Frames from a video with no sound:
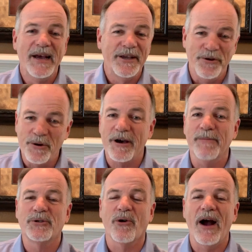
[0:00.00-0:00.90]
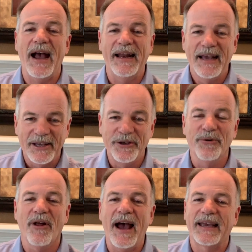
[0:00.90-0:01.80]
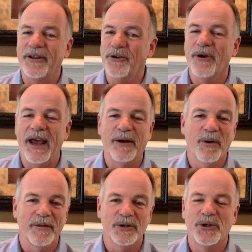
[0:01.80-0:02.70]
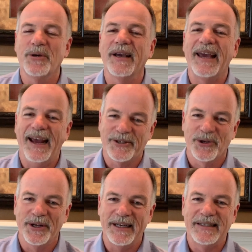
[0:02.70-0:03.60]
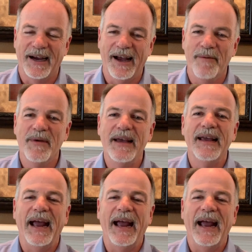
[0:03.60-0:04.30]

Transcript: you come try it, you like it, you hang with us, you can cancel anytime.